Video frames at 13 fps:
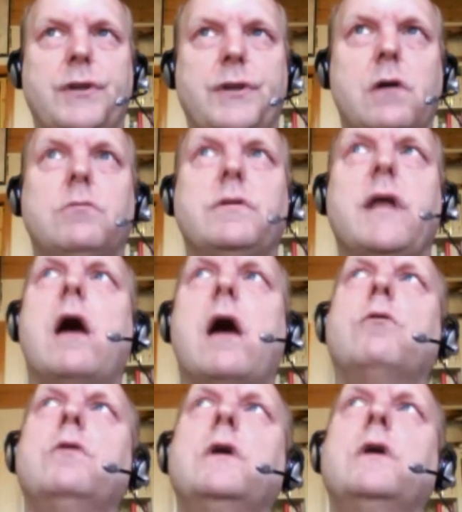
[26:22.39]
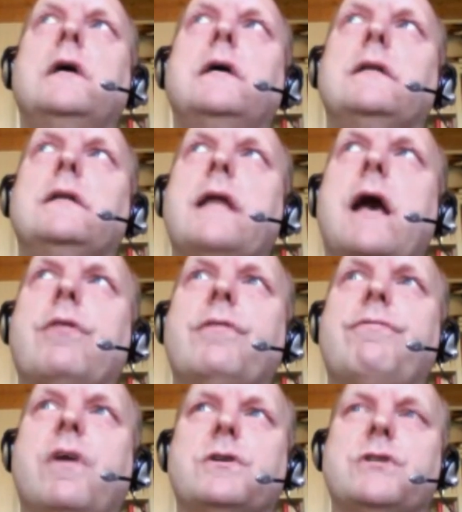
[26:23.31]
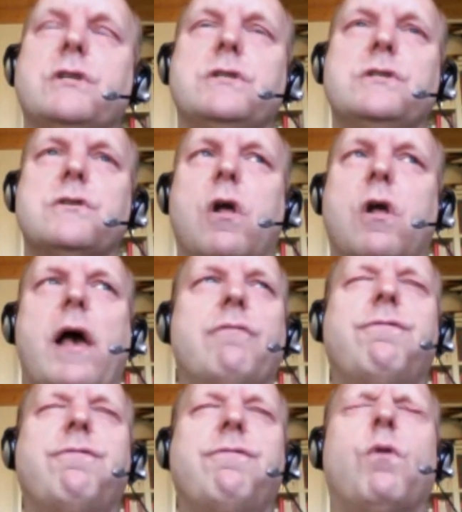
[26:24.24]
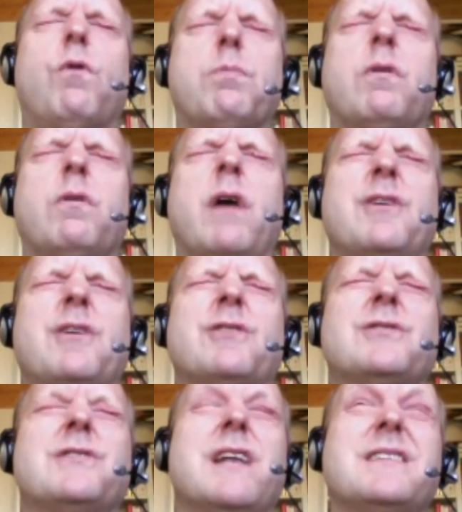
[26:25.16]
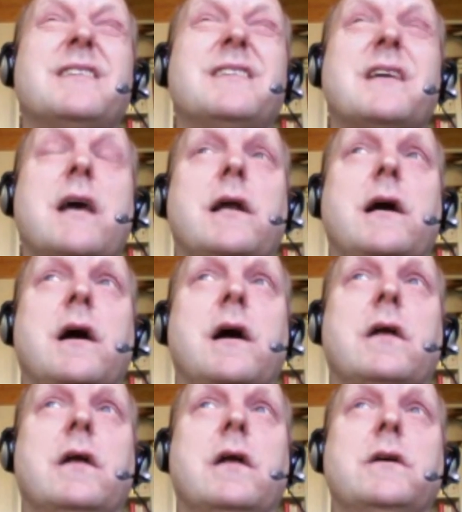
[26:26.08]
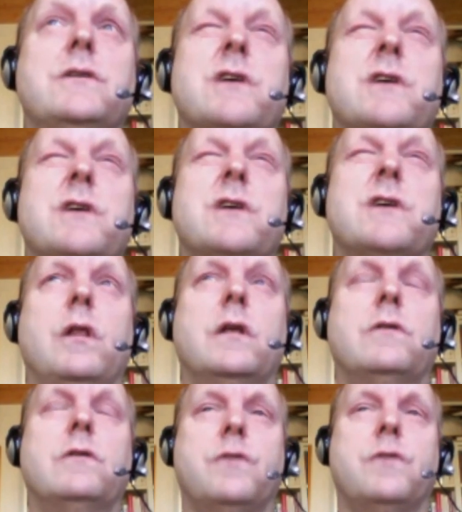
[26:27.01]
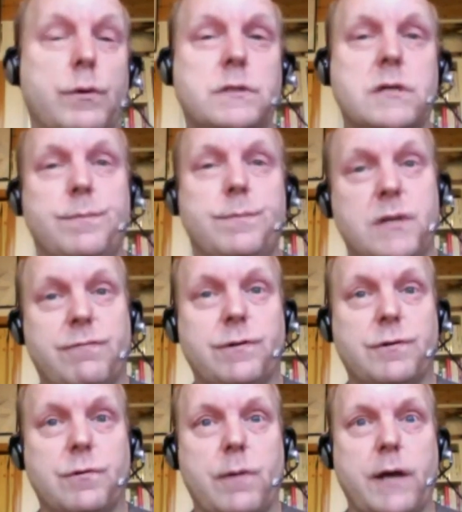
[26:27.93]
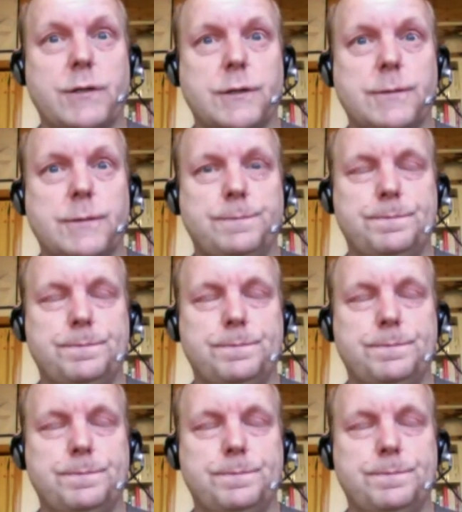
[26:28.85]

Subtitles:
And oh, now the functions all have 4 parameters, and that's kind of ugly. So let's go in some different direction.